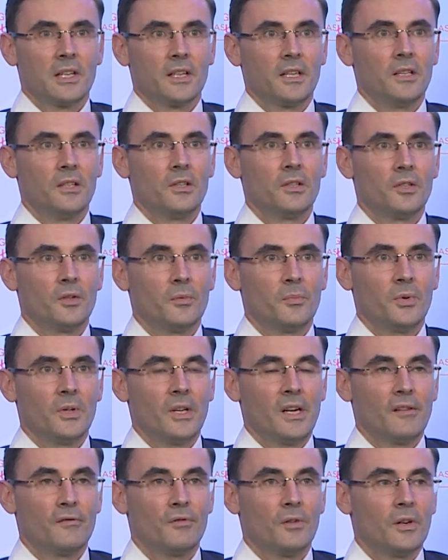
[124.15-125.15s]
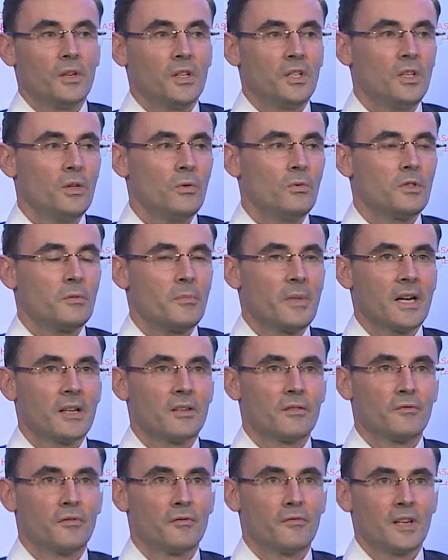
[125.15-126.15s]
like in Europe, you have a huge
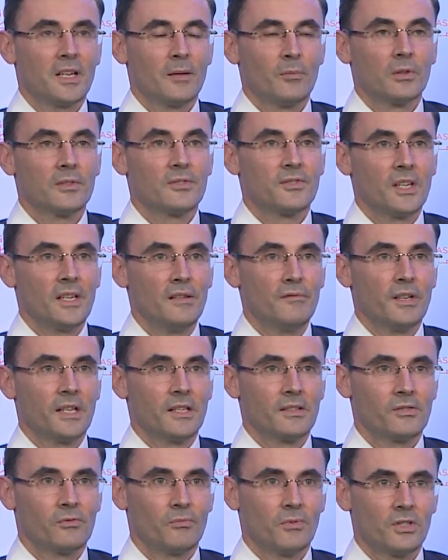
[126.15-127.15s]
amount of available savings,